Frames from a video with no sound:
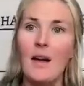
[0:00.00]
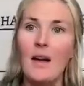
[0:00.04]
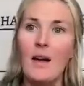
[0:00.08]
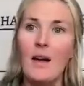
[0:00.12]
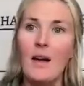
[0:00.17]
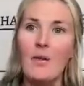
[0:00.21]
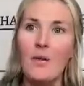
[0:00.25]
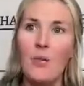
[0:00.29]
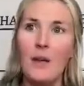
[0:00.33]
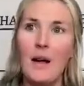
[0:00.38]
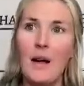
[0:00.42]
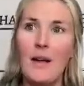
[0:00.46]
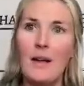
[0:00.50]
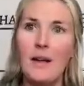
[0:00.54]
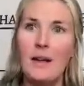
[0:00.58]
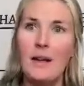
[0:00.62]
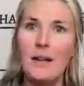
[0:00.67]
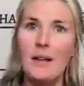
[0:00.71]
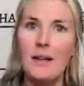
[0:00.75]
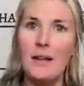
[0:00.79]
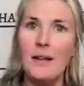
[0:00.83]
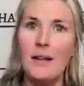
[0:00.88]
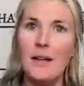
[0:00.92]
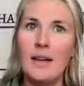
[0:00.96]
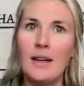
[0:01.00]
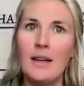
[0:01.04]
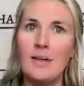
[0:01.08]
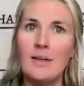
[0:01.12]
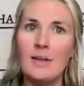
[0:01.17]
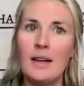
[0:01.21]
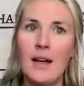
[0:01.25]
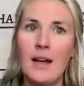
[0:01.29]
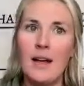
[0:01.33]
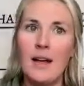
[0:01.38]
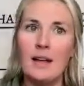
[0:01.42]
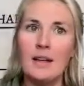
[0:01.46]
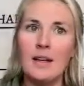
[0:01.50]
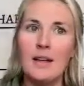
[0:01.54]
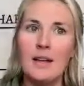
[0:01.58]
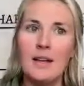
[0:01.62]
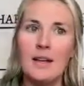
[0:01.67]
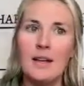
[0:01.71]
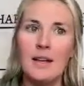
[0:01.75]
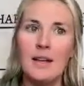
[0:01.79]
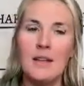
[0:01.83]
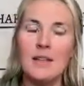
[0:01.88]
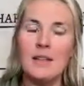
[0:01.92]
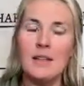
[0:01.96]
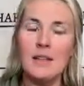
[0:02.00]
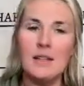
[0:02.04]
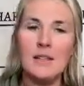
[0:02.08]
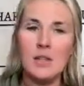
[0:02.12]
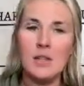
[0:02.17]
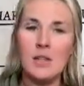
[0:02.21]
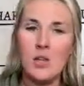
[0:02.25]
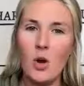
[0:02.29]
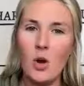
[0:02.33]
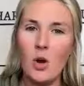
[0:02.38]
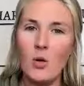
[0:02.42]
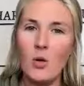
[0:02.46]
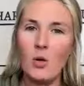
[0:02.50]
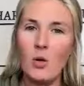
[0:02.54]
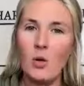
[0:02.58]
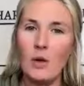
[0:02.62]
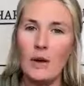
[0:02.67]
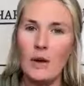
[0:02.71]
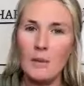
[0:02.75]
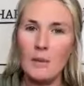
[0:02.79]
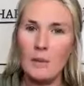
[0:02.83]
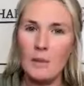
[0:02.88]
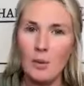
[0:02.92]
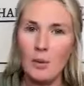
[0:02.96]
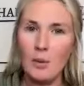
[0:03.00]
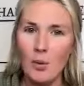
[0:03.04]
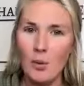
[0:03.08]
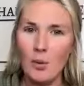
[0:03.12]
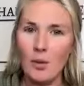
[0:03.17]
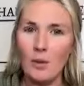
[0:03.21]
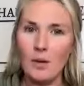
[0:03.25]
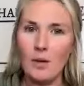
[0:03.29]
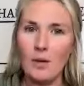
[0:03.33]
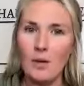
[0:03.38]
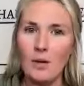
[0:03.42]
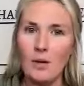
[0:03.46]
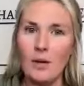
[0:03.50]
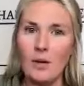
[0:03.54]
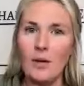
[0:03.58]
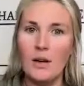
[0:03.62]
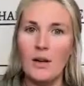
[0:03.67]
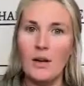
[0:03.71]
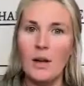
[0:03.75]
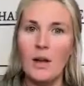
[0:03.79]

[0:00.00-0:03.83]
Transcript: when in reality it's so important,